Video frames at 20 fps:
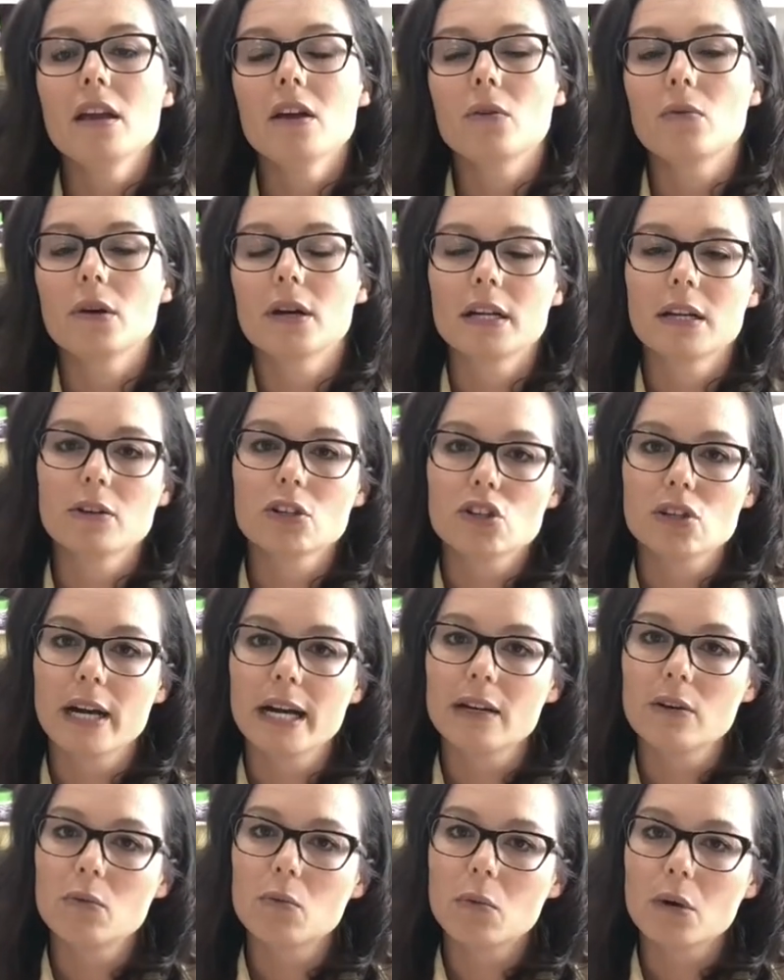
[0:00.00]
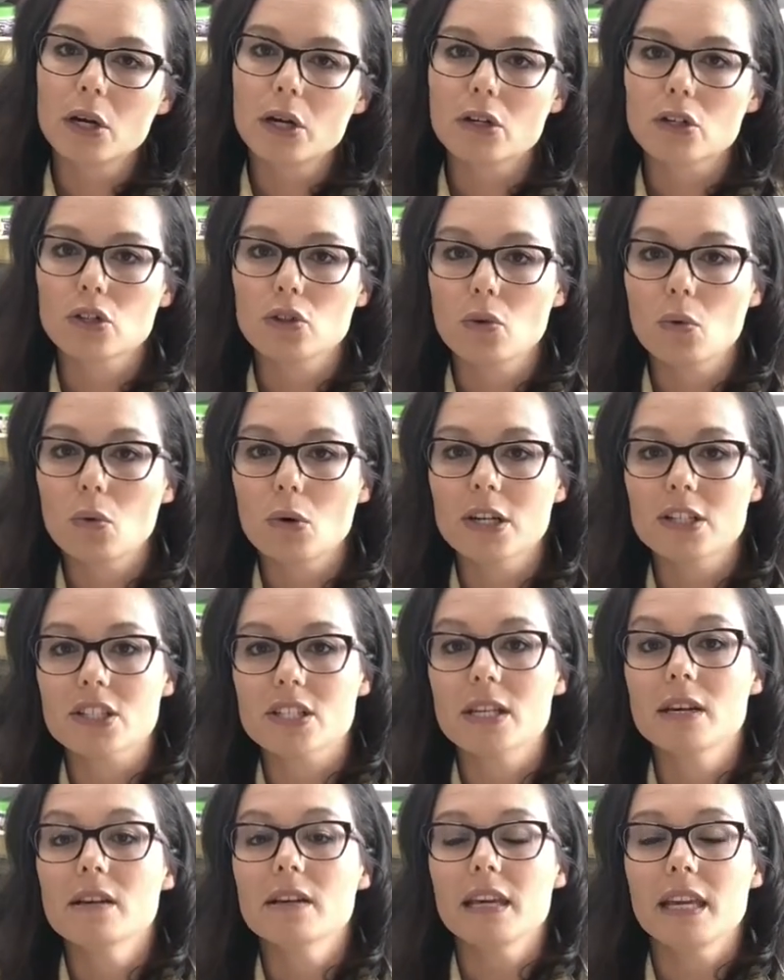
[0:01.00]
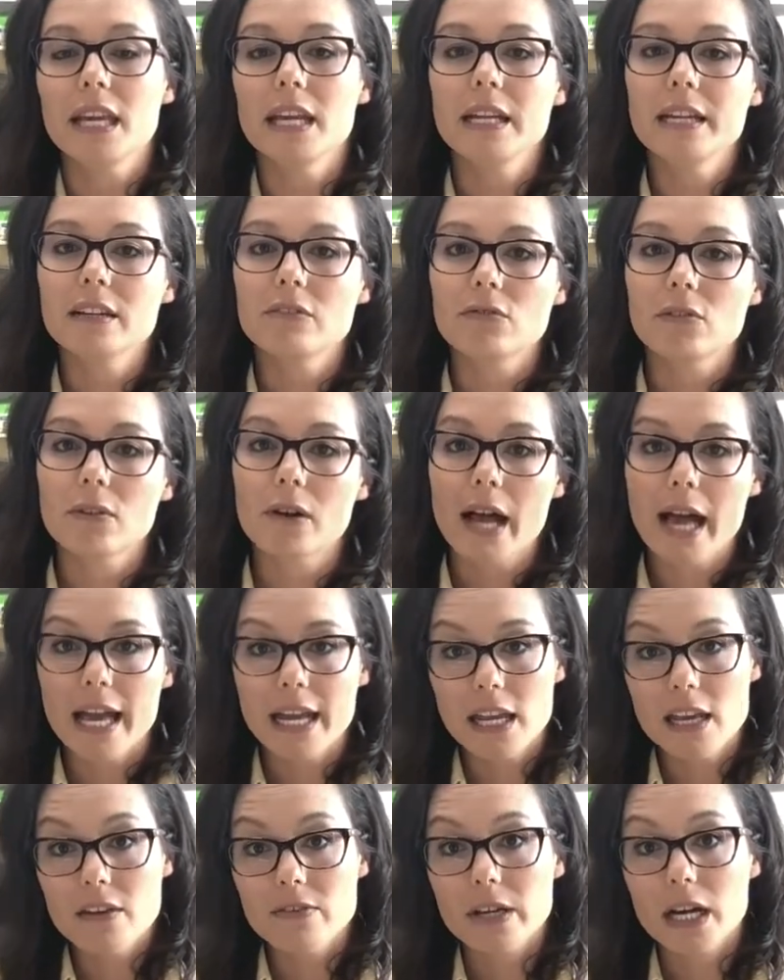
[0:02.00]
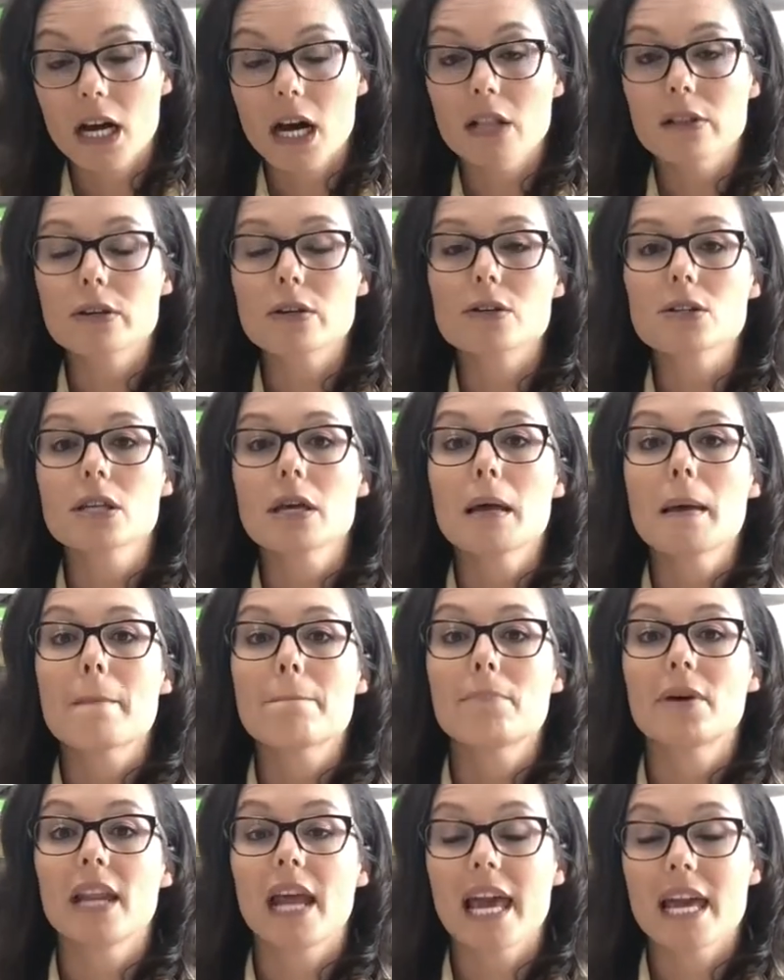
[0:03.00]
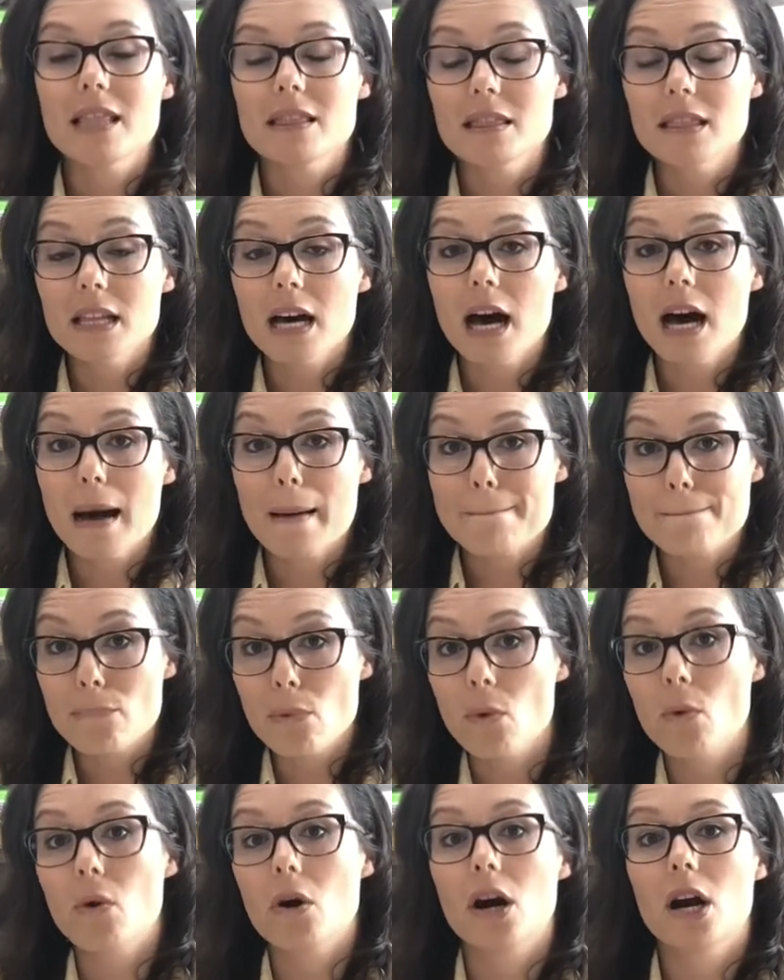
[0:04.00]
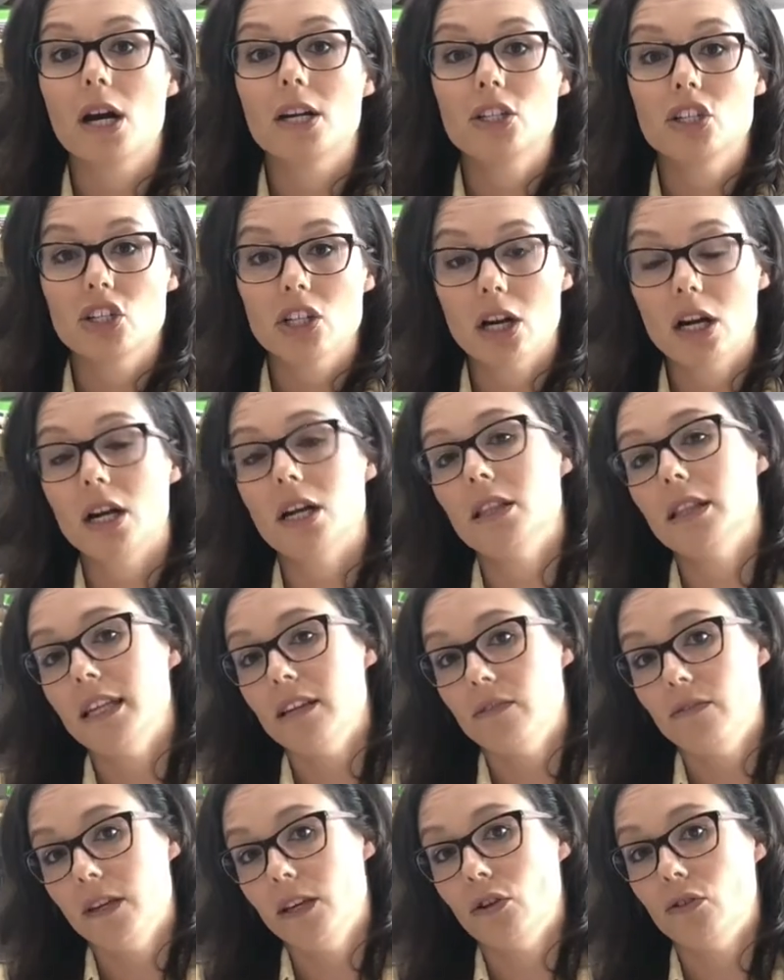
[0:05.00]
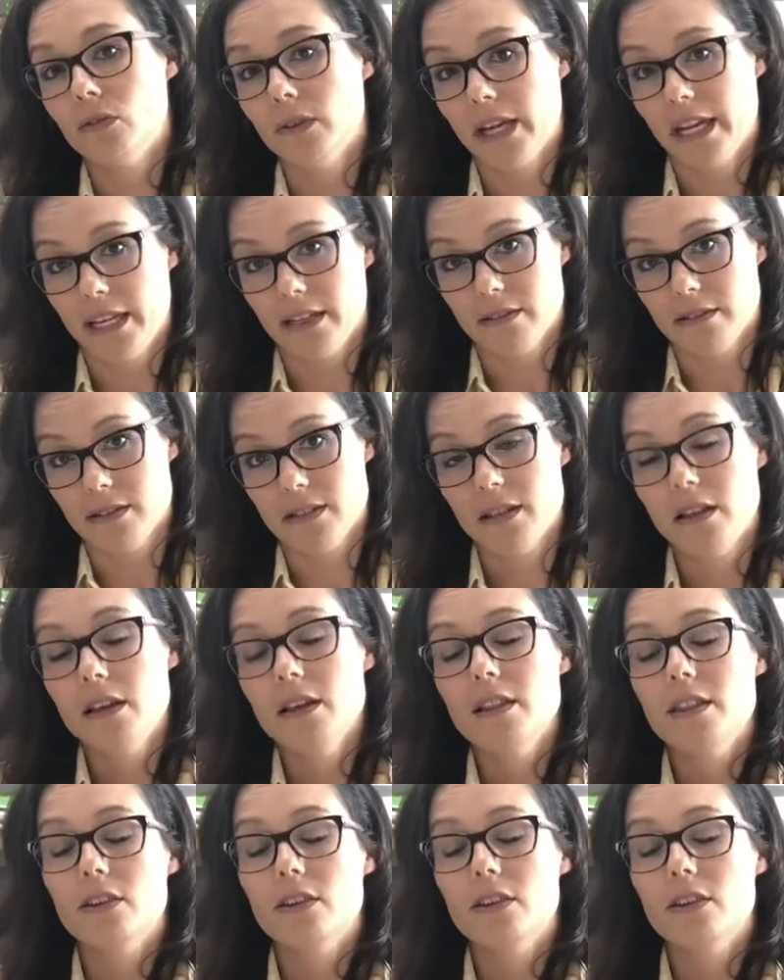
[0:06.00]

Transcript: We're going to try to work towards eating a variety of colors, but a lot more dark leafy greens.